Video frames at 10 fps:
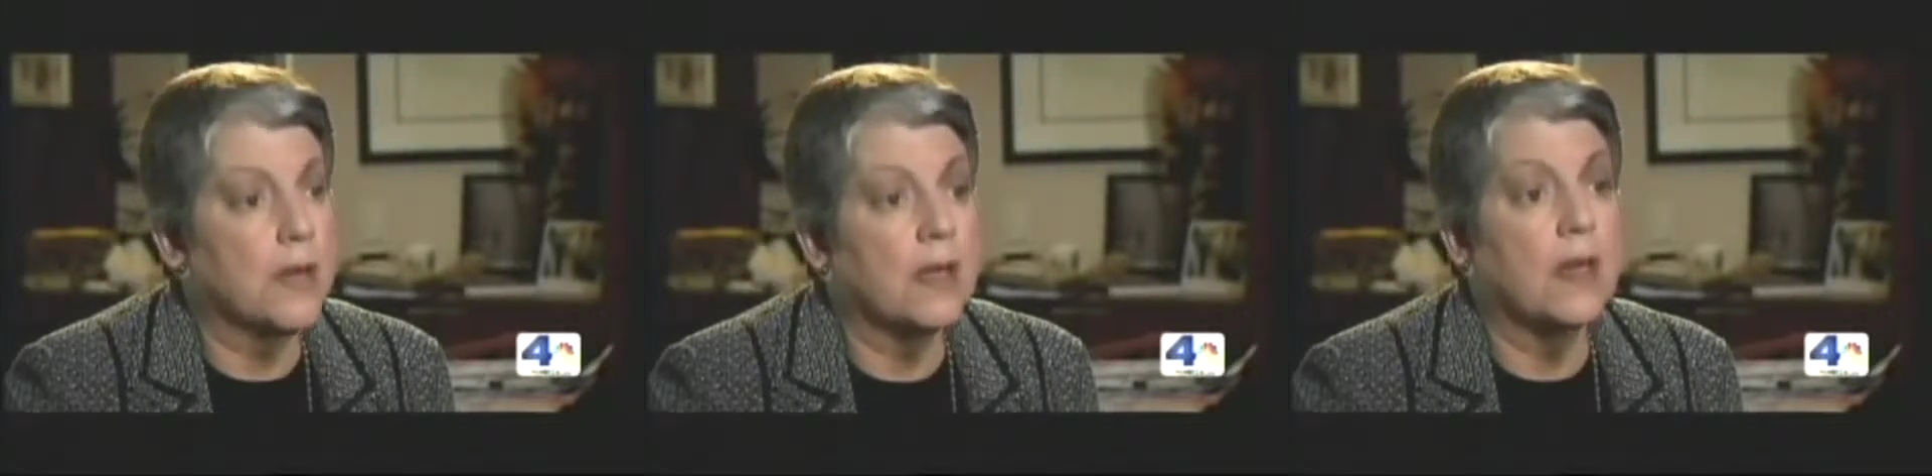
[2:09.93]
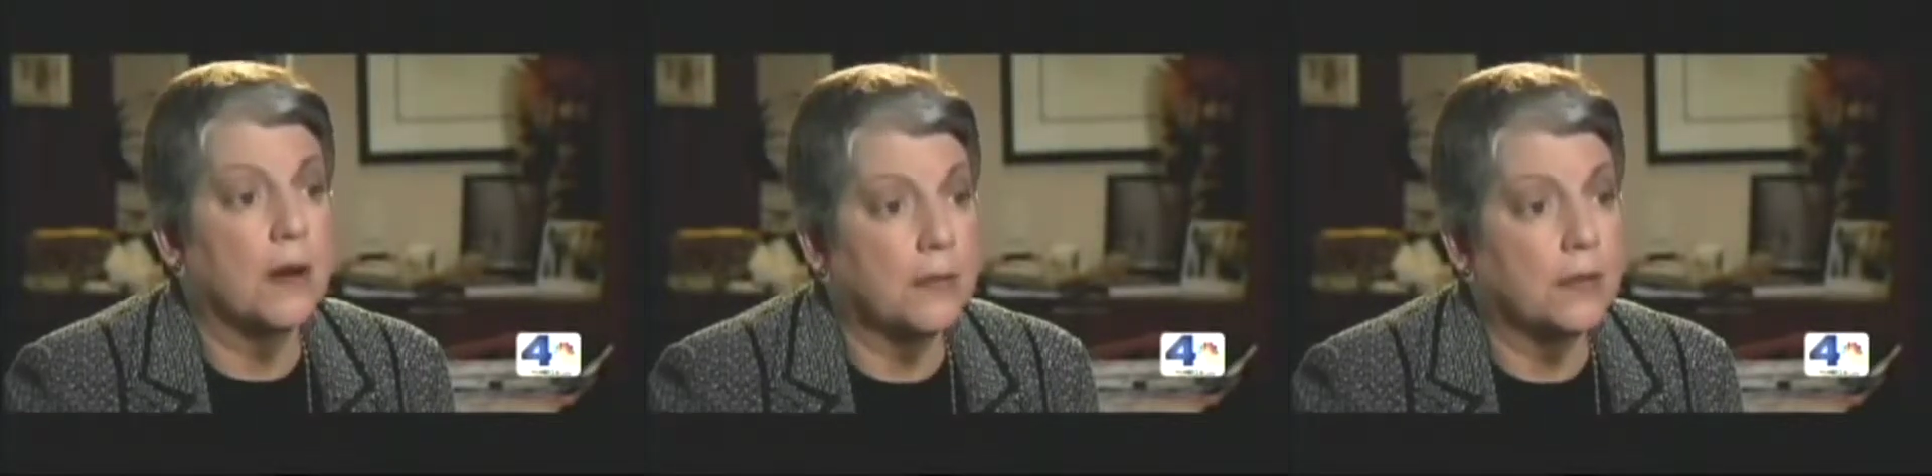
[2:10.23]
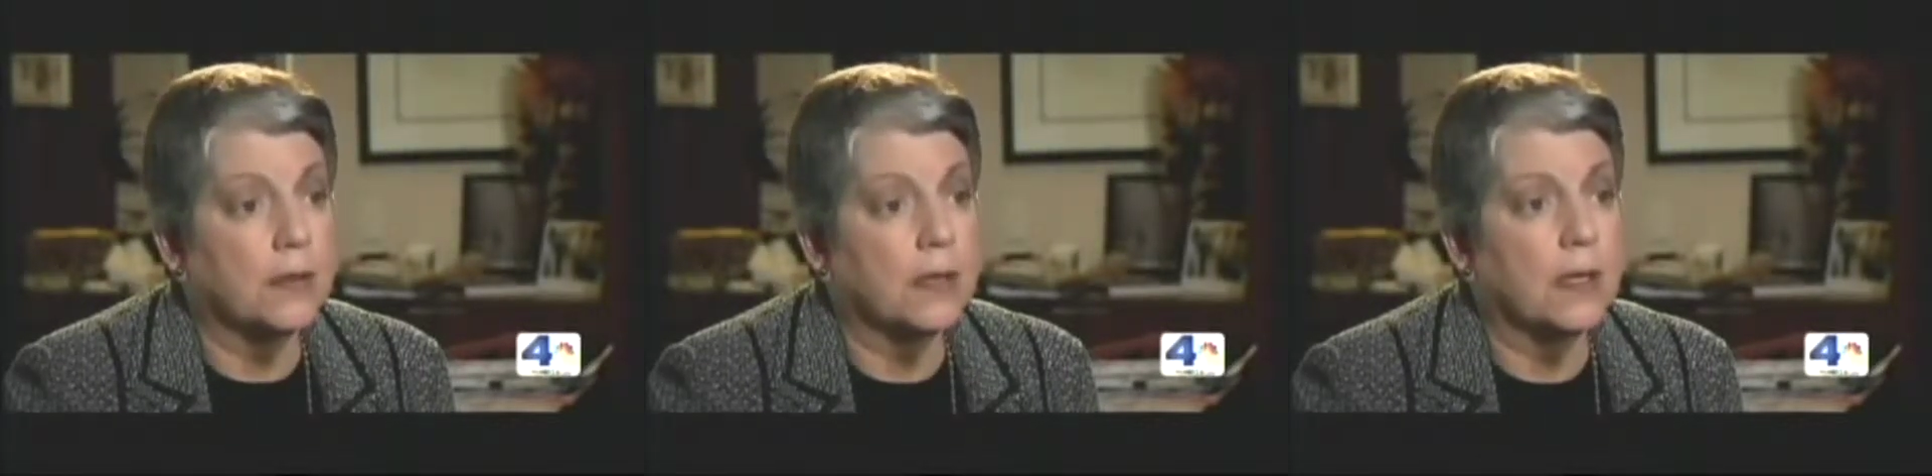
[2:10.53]
being
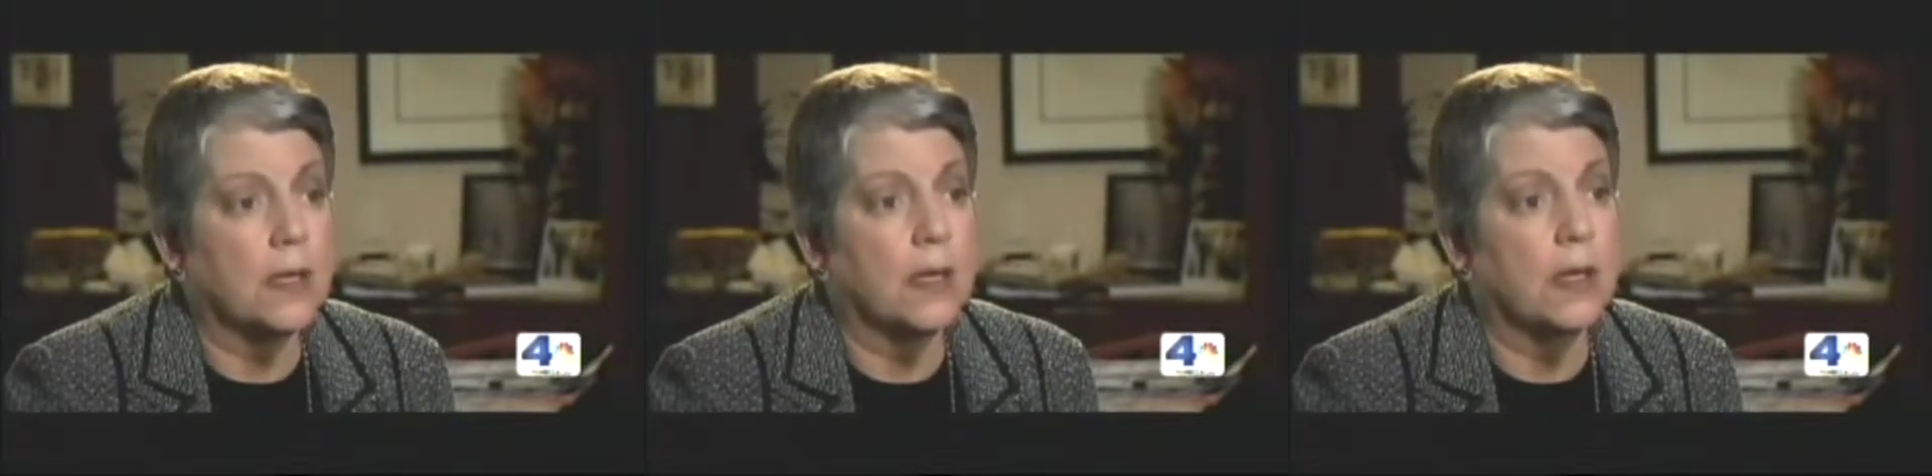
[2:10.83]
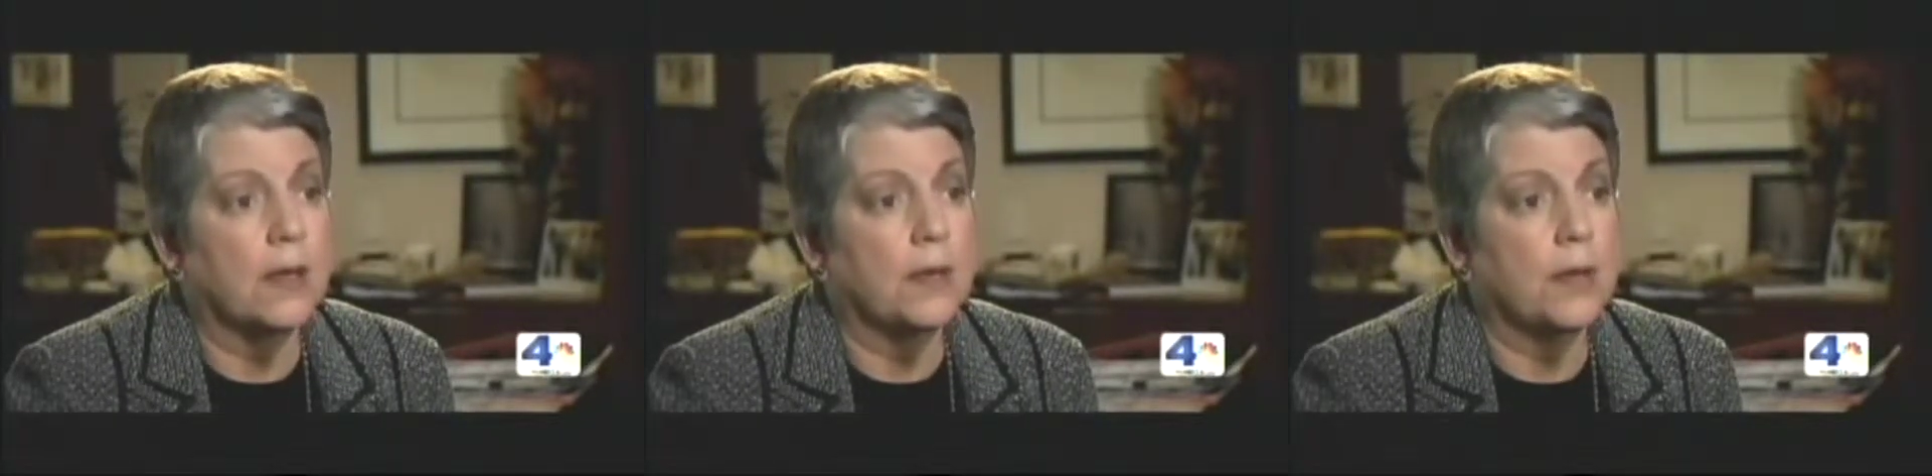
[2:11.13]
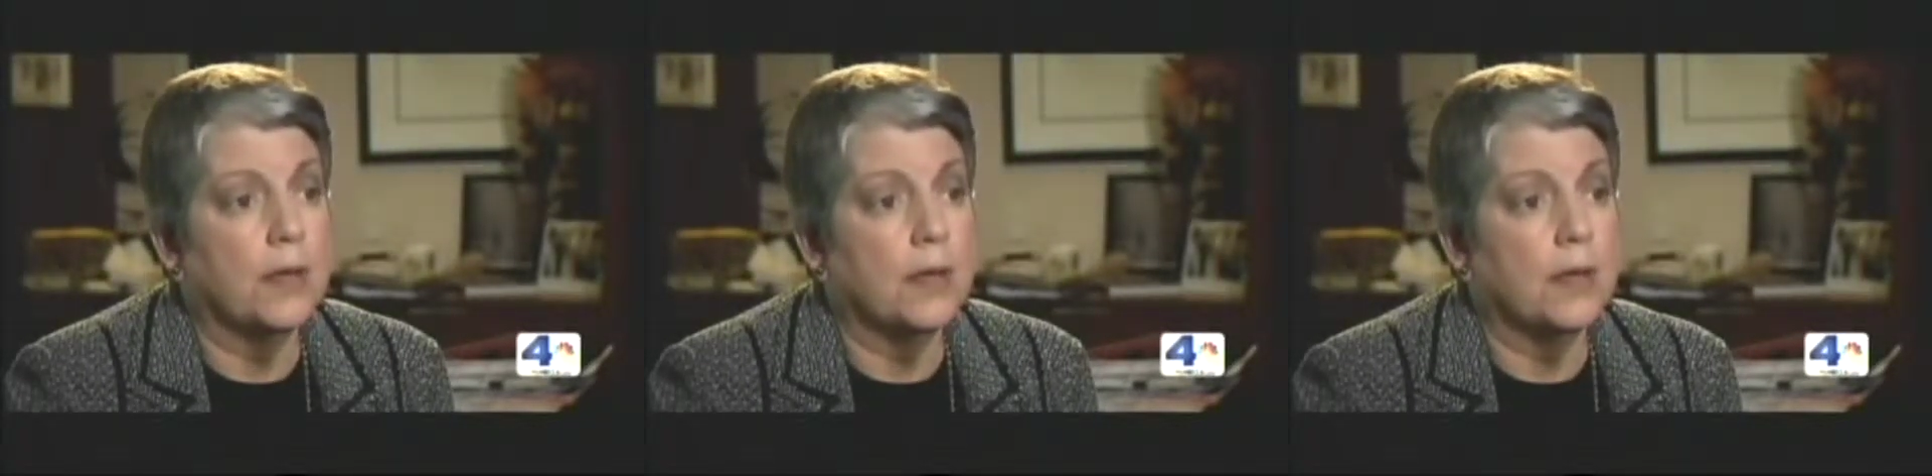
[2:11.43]
careful and